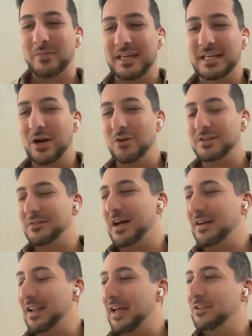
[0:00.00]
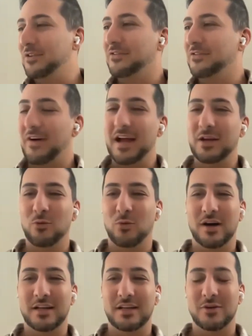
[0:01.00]
he goes around and to find
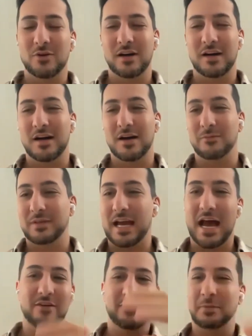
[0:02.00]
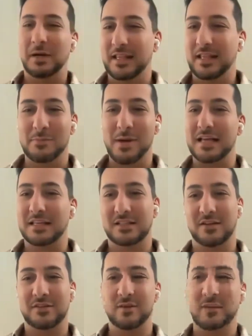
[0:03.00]
one, they have apparently the
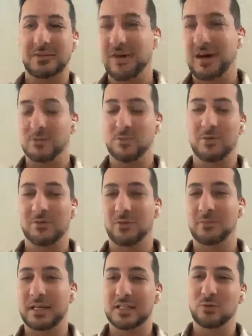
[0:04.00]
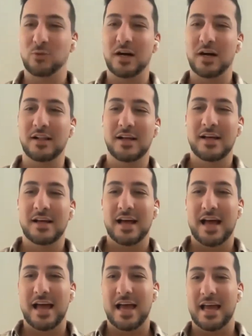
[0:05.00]
basket of them. He finds one for me as well.
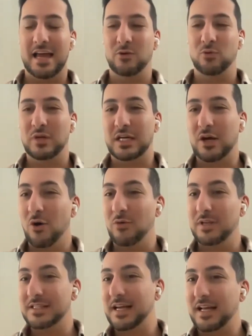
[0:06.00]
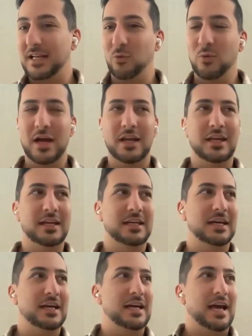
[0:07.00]
And we go inside the
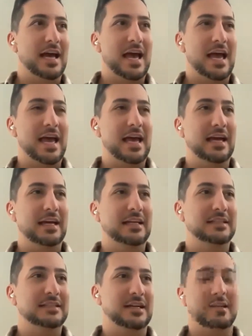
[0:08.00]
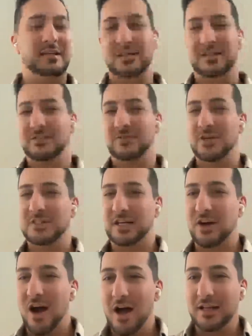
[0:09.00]
wedding. And there's first
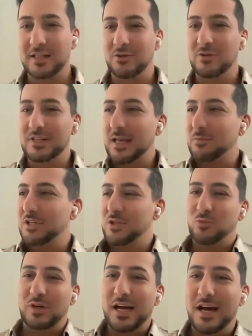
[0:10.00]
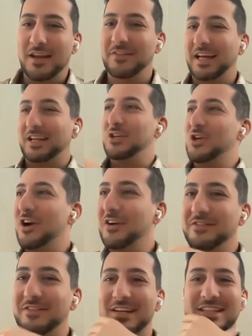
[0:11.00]
a cocktail reception. We're kind of like
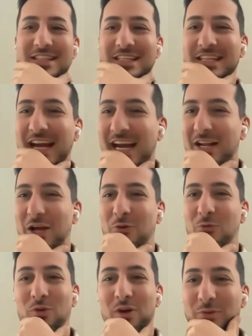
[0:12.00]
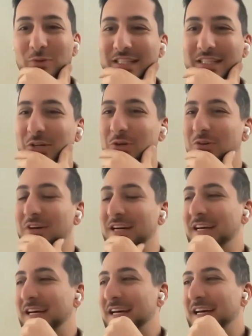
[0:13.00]
nervous, scared, like, what do we do?